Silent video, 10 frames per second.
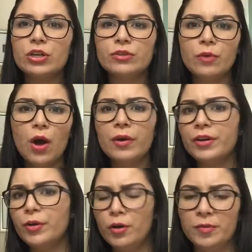grown
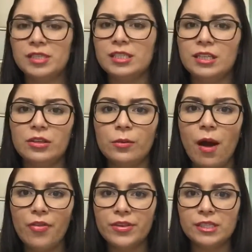enormously
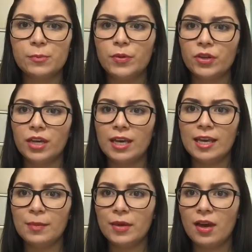throughout this book,
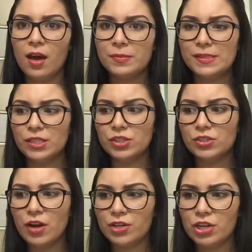he becomes
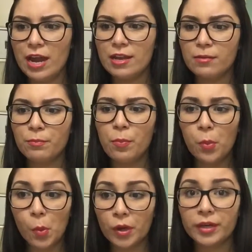such an
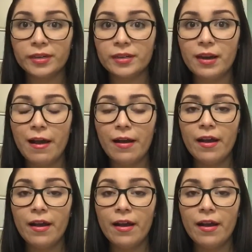important